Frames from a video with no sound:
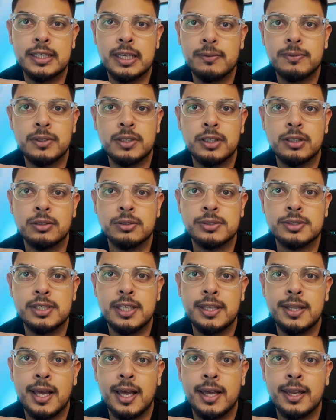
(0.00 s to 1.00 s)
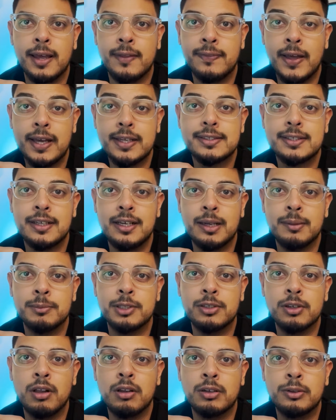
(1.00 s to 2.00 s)
definitely you'll see that at that time
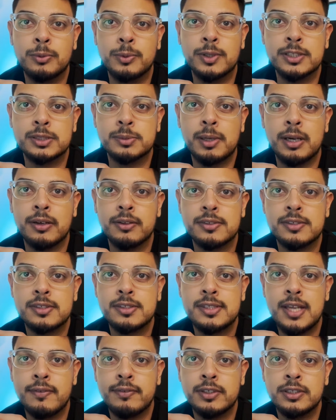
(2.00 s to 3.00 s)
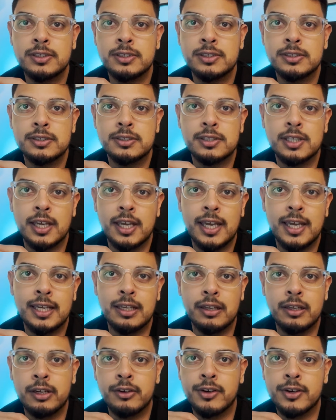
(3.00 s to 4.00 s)
the dollar was about 7 to
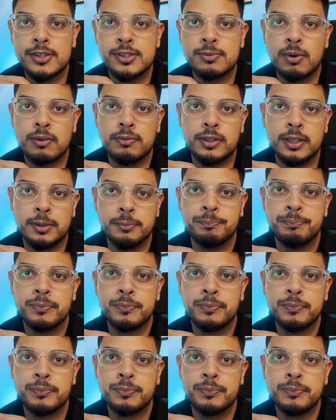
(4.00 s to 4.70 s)
8 liras roughly.